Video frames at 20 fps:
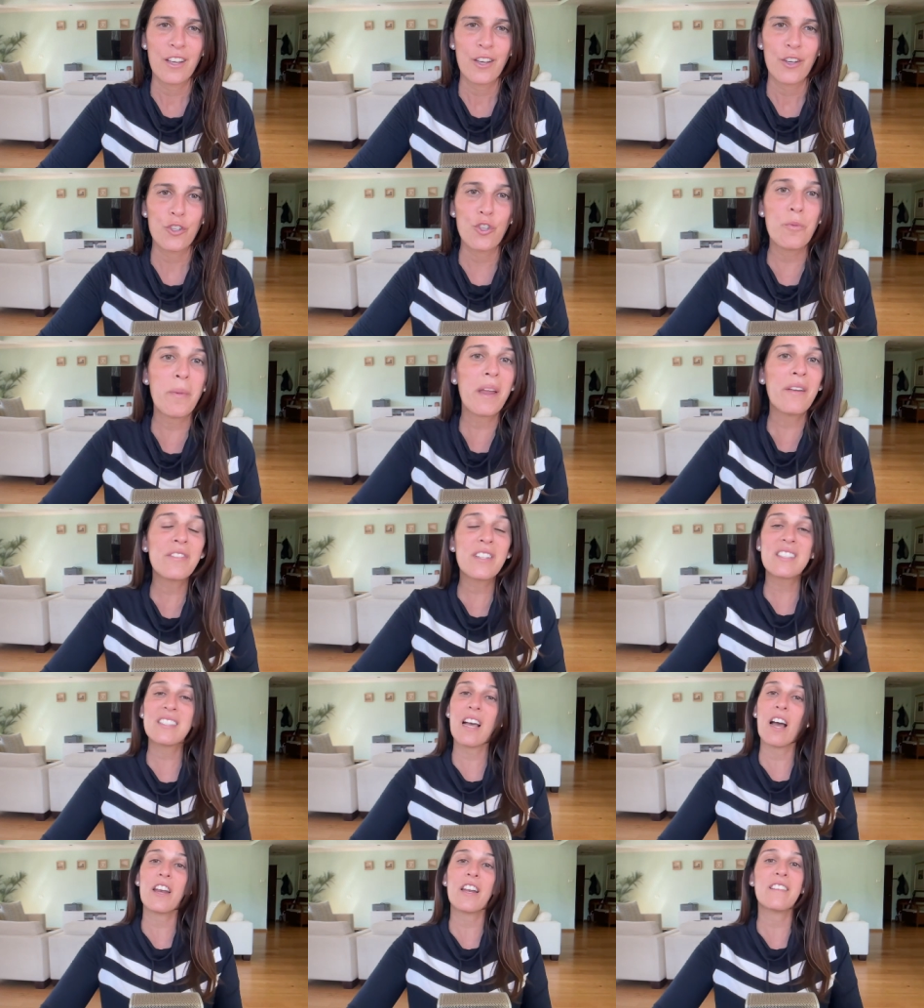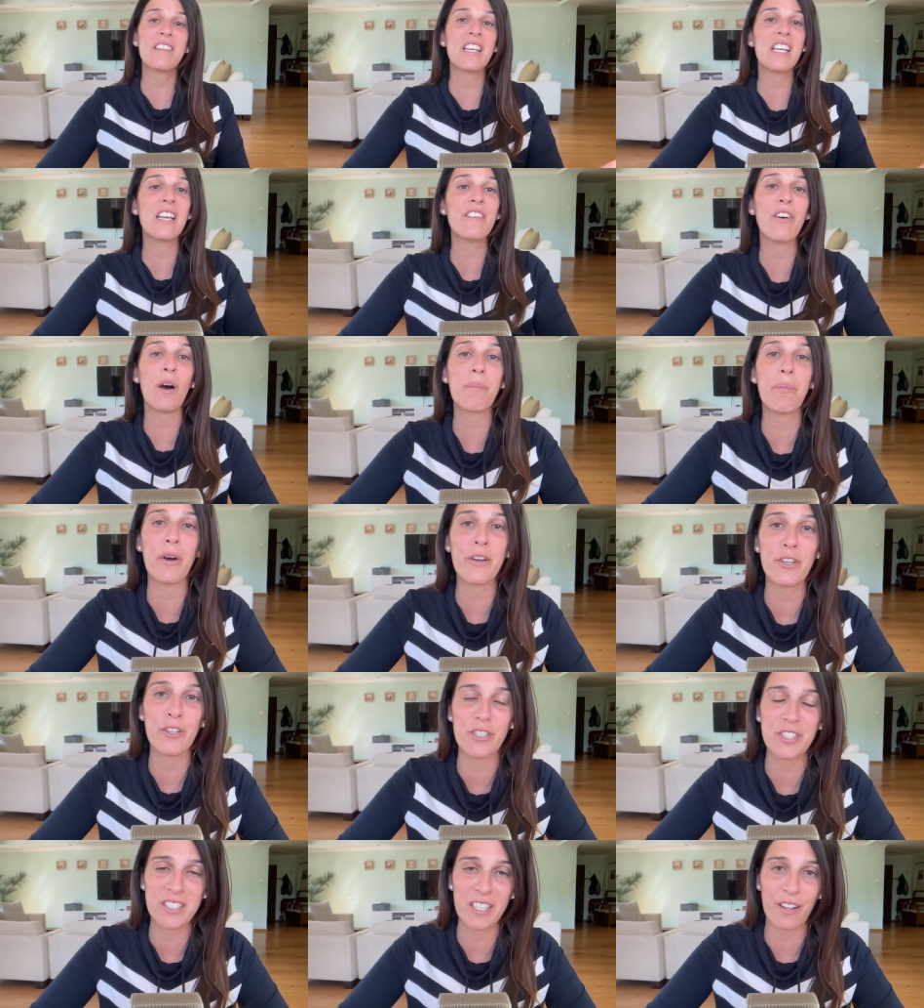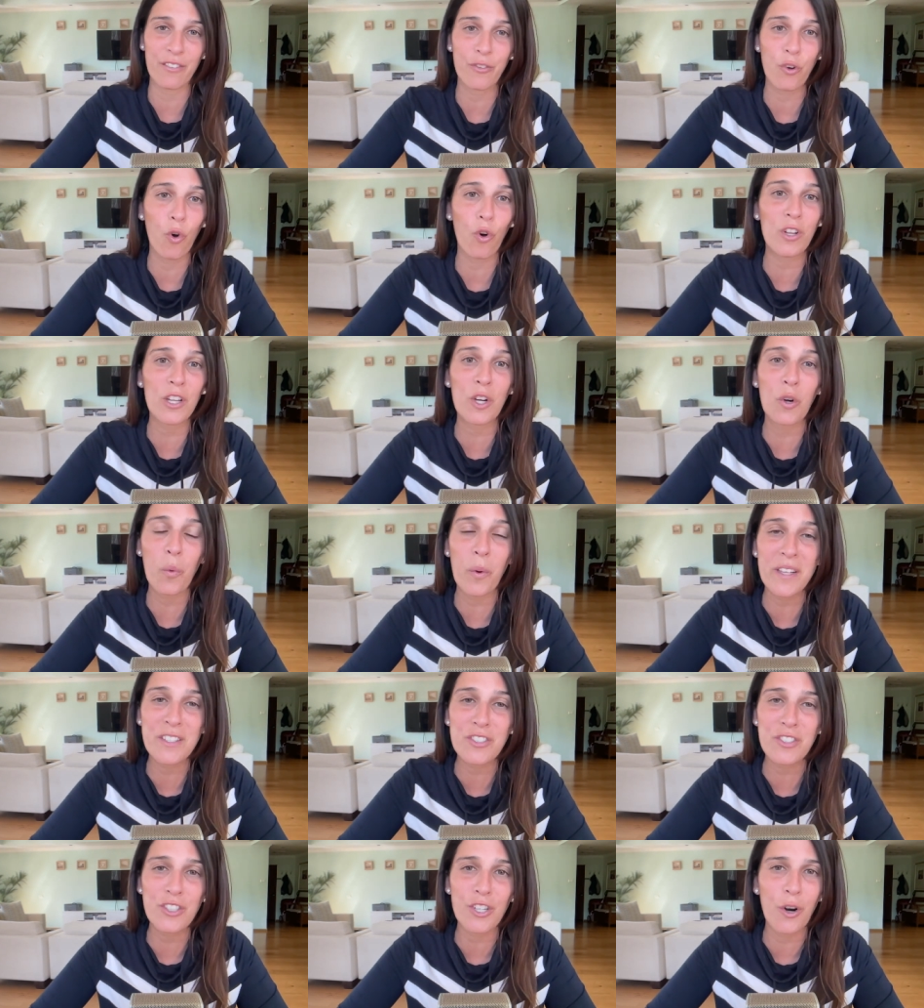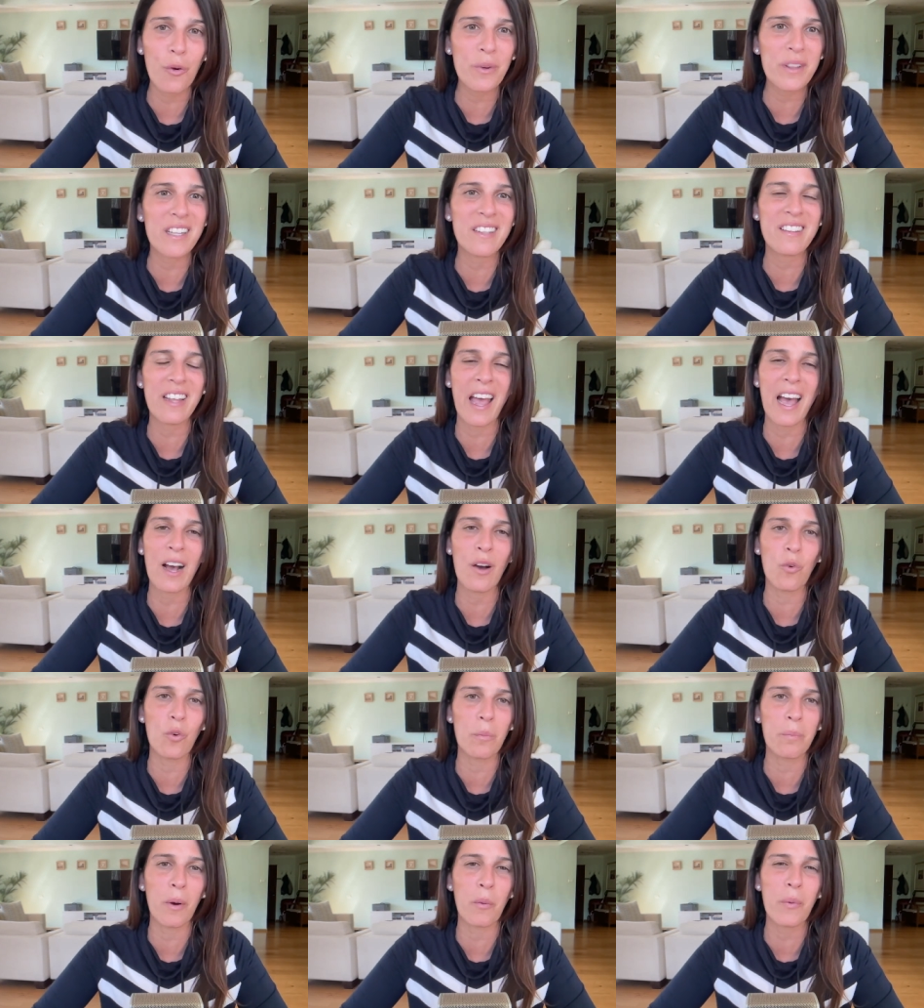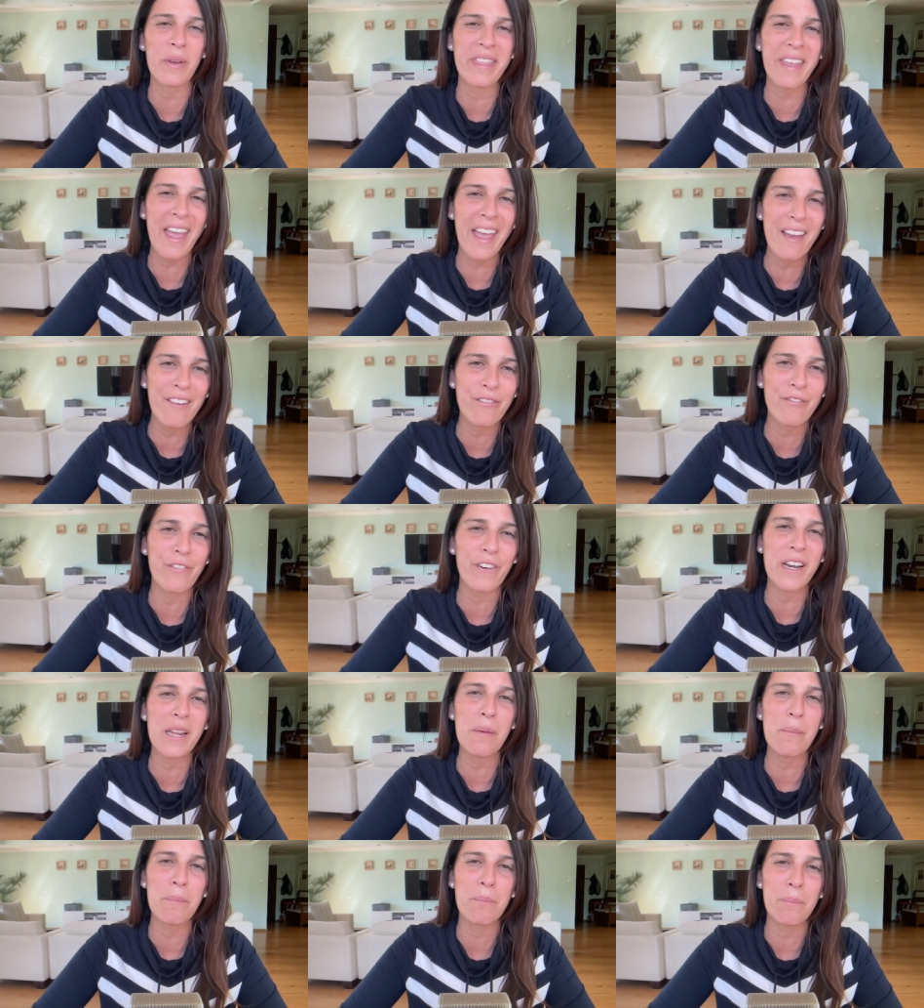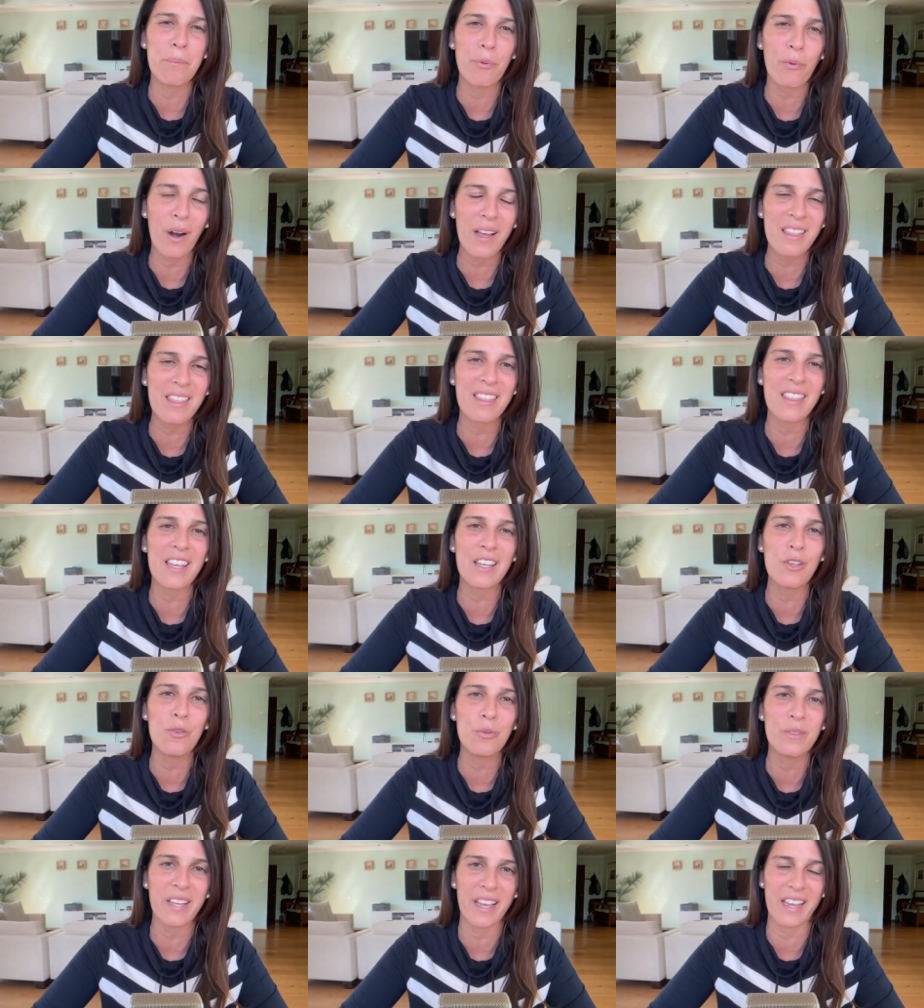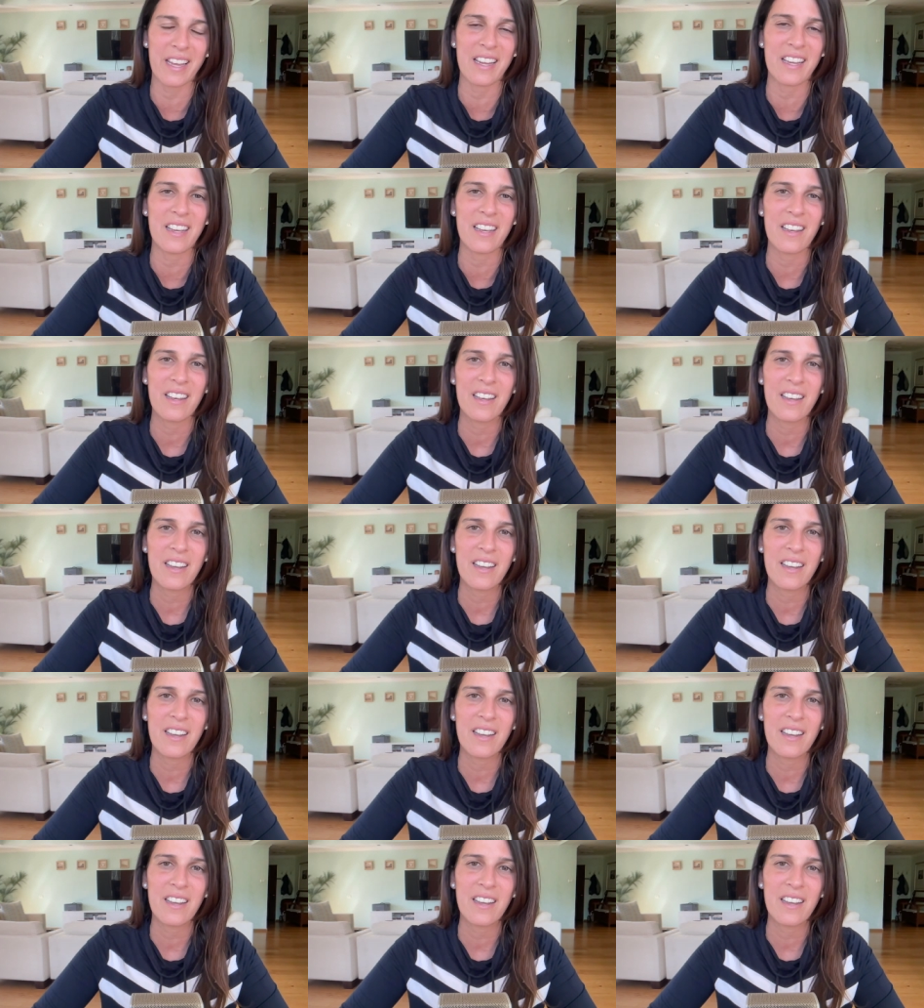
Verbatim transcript: You may have decided to give up on yourself, call it quits, throw in the towel, but with every breath that you take,